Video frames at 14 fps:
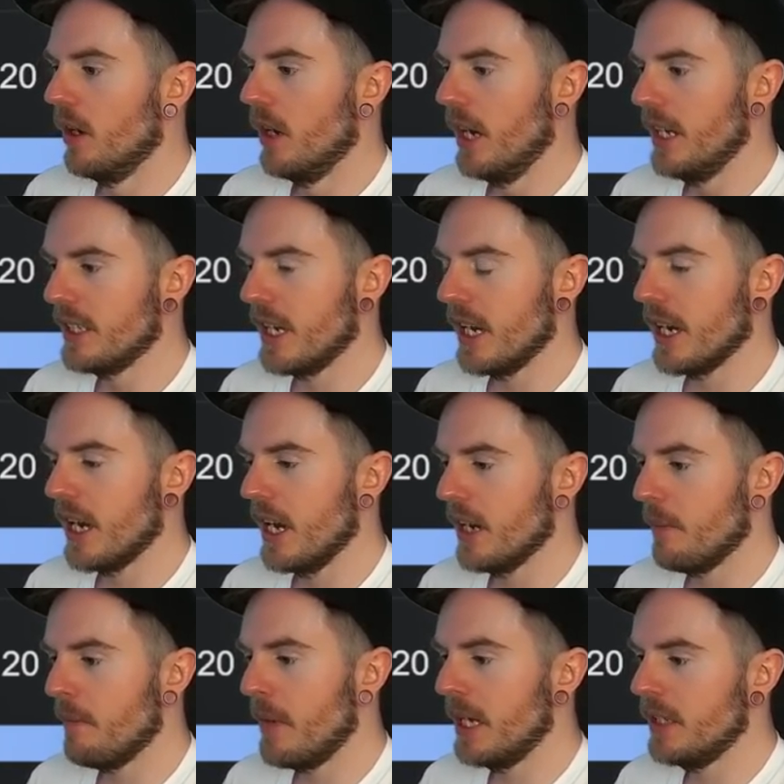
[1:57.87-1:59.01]
Ace King King,
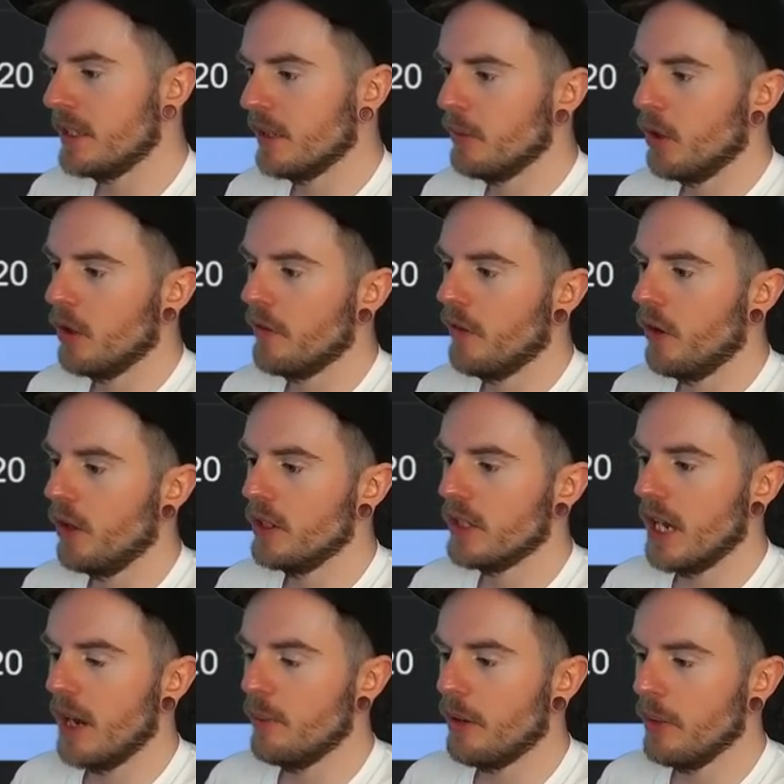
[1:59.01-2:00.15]
amazing board for us.
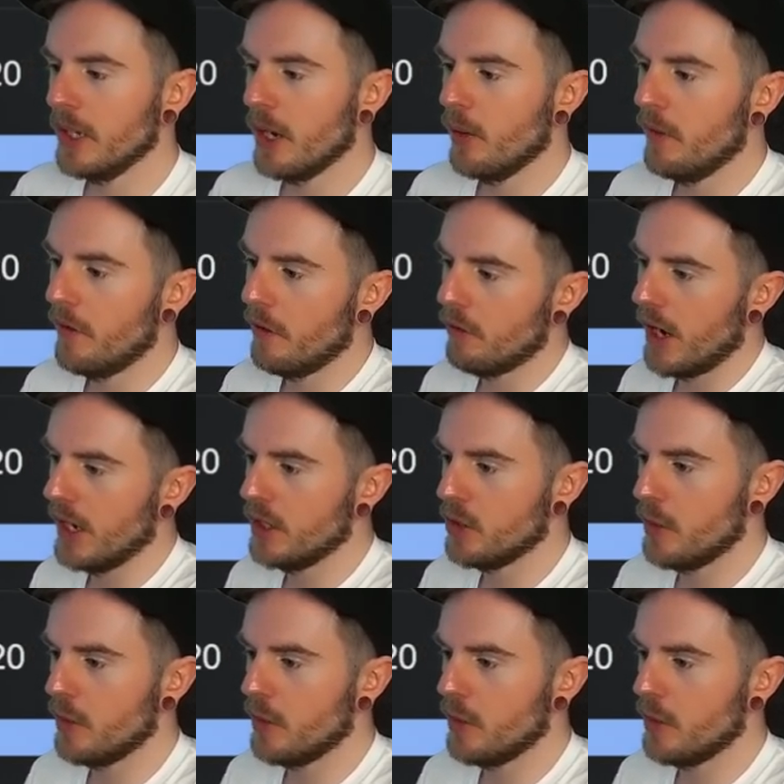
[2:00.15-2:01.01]
I'm probably going for range